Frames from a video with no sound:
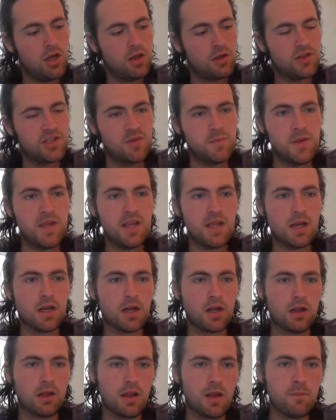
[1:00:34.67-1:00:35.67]
To me,
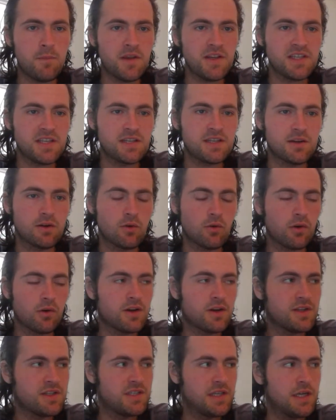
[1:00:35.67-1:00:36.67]
Columbus is an
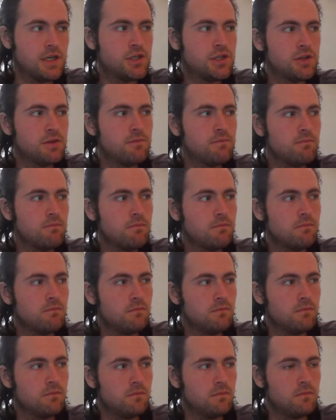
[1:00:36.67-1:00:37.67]
organization
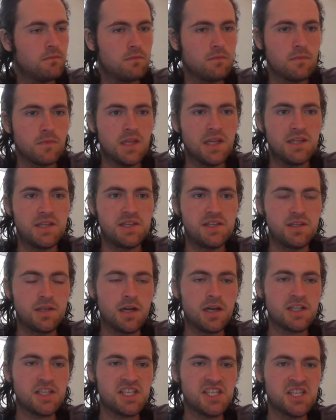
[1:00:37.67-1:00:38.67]
that does
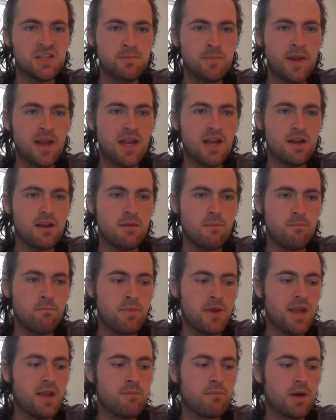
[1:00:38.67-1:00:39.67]
not spend
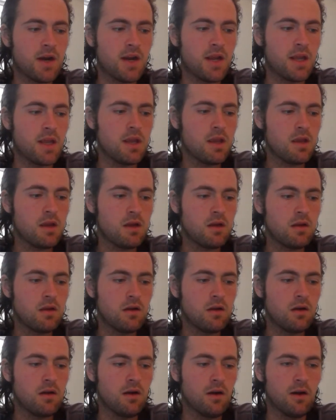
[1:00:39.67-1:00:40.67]
big money
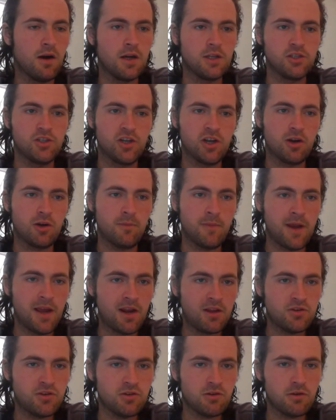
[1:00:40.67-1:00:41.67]
on general
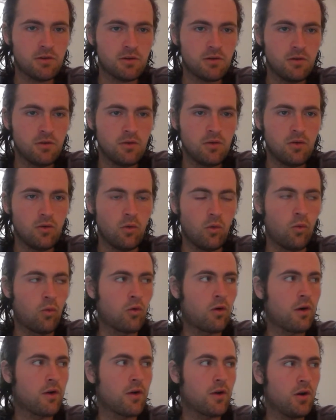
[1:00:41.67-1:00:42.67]
manager or
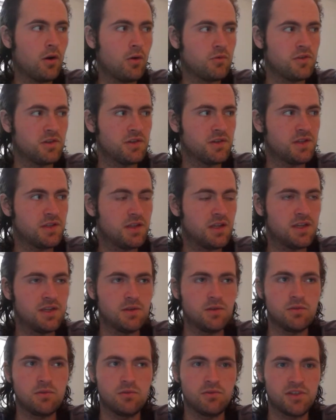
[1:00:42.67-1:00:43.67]
on coaches.
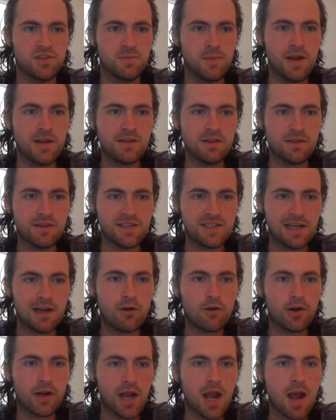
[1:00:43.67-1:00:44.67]
They will spend to the
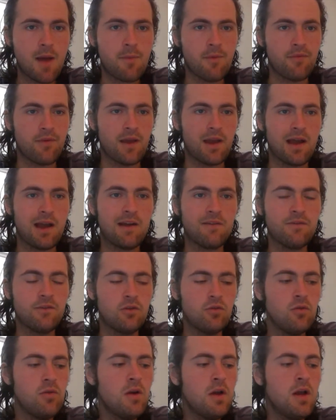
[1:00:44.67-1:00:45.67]
salary cap if they have
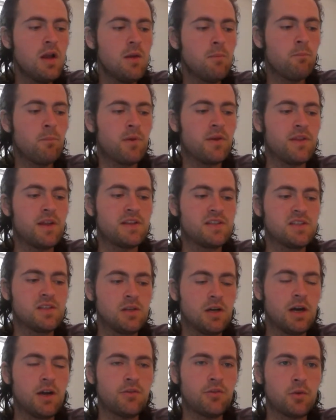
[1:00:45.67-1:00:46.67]
to, but that's
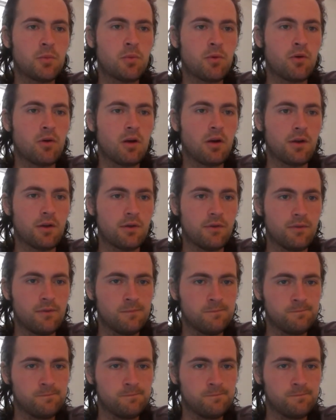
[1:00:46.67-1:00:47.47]
not their prerogative.